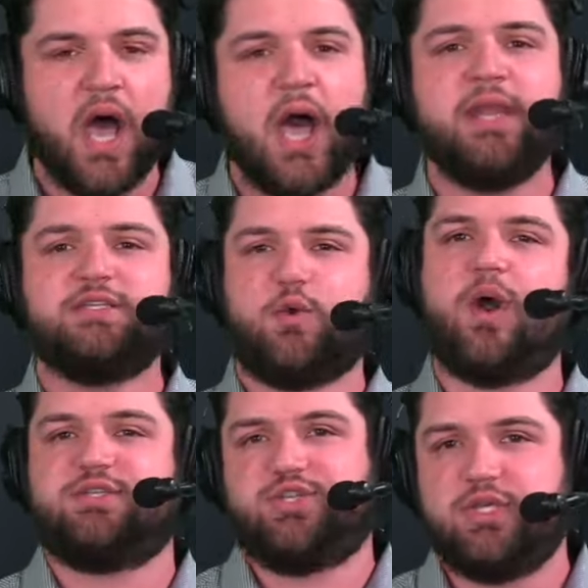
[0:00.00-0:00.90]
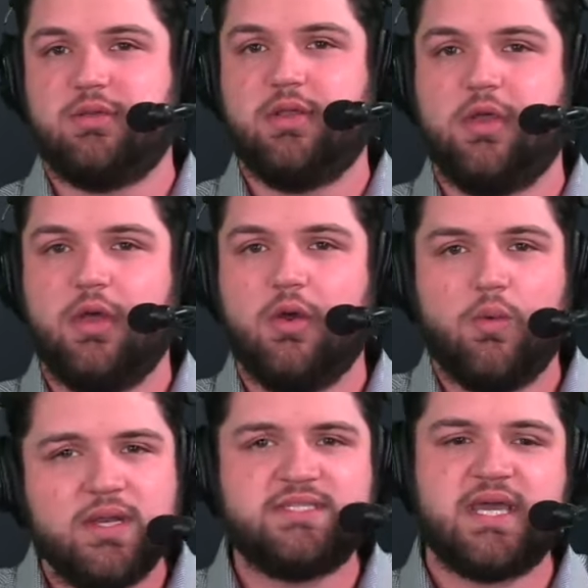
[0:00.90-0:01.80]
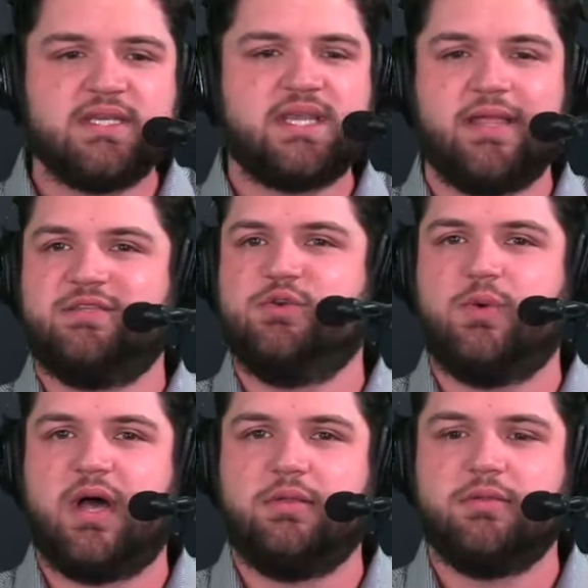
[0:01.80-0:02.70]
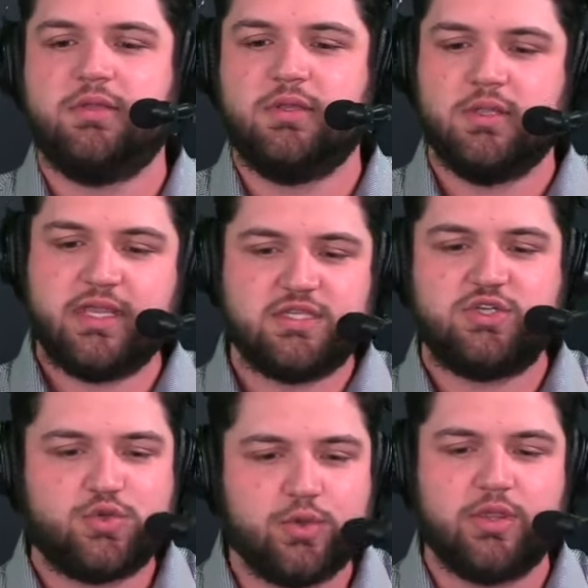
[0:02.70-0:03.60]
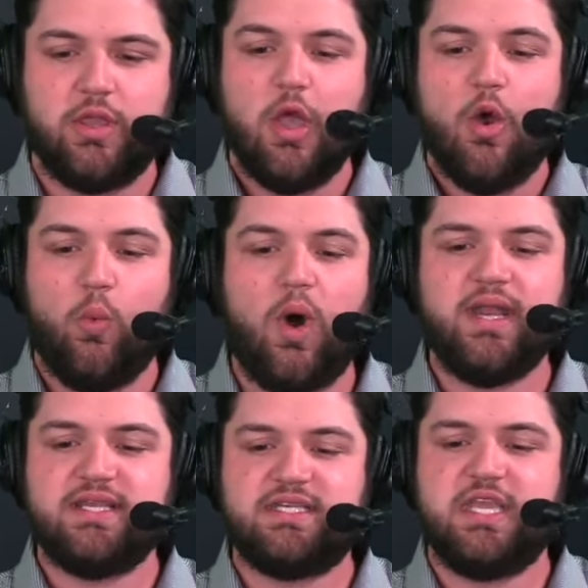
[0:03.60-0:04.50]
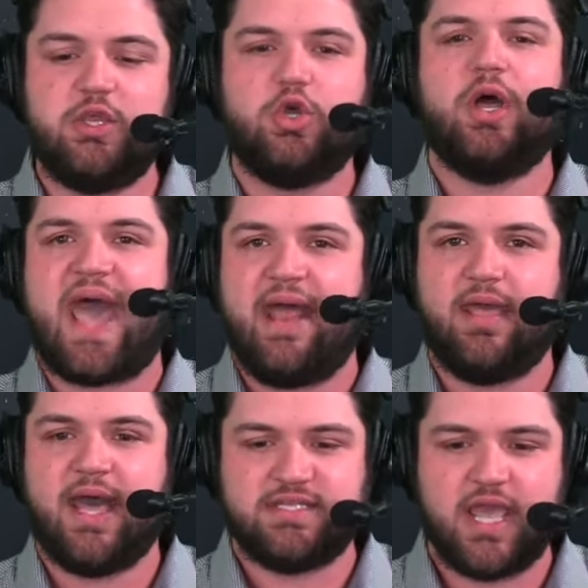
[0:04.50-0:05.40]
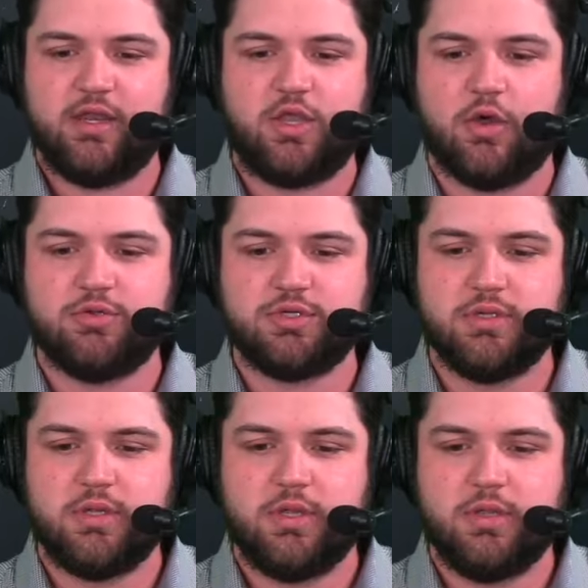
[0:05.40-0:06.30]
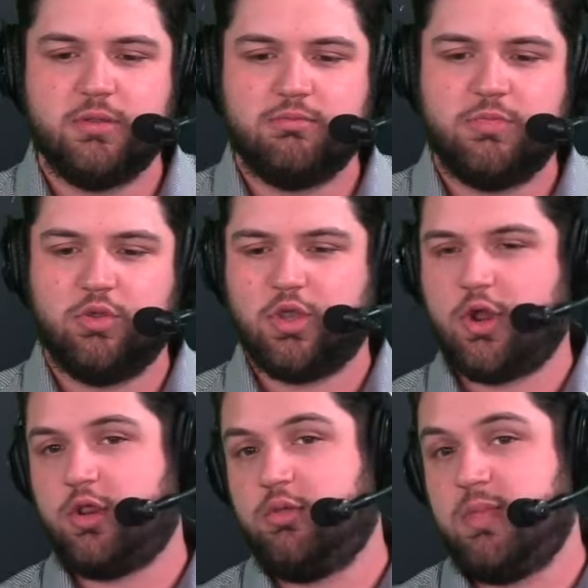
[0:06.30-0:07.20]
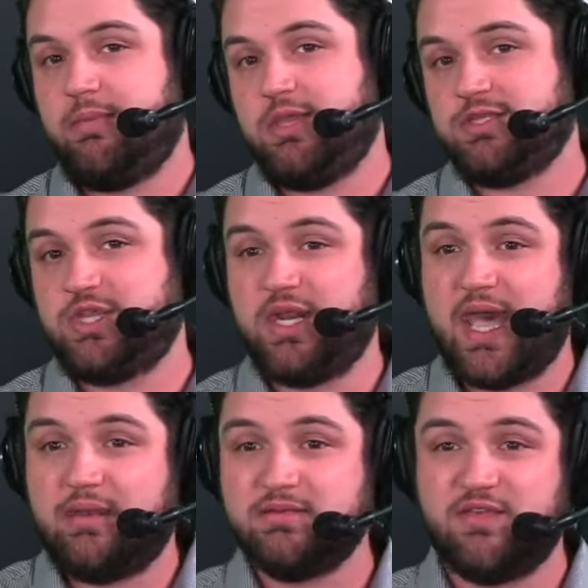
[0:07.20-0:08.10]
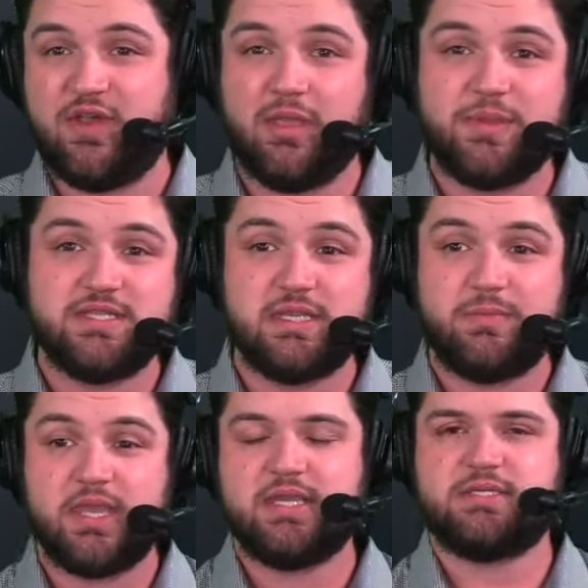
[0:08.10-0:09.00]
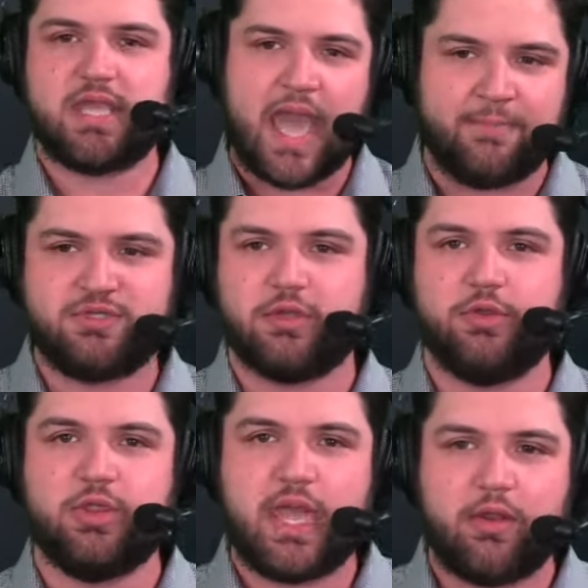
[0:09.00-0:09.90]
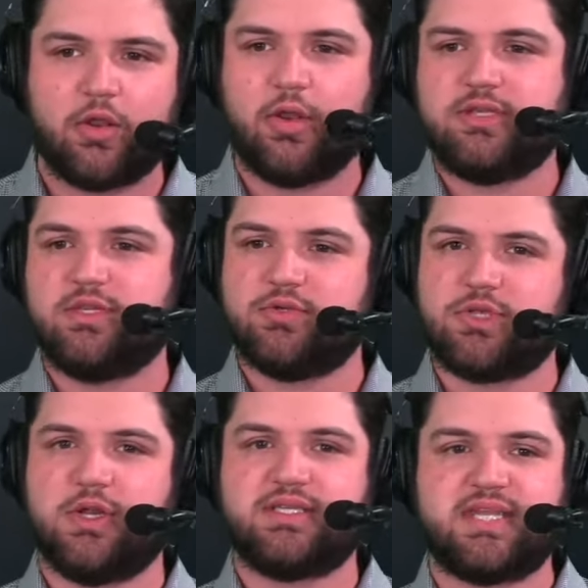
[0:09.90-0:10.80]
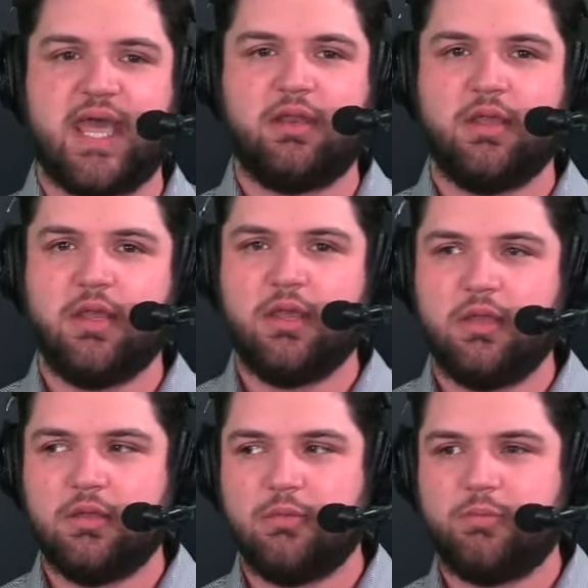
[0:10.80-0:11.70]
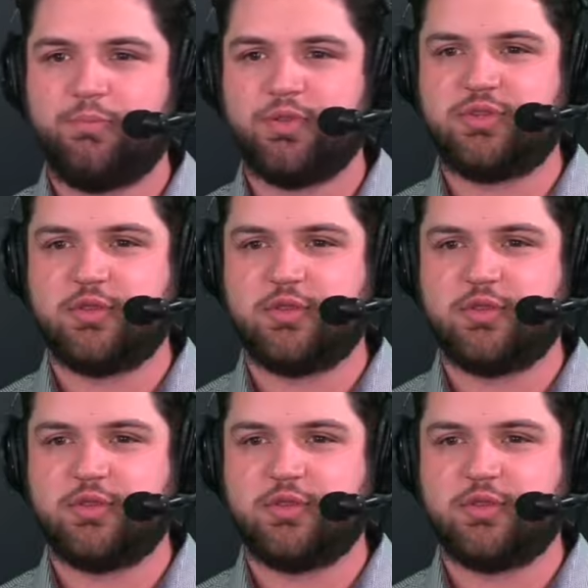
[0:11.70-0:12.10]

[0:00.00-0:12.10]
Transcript: honest question, what does Dennis Allen do well? Like, truly, what is he good at as a head coach? You could argue maybe he's good at developing DBs. Absolutely, I would agree to a certain extent. But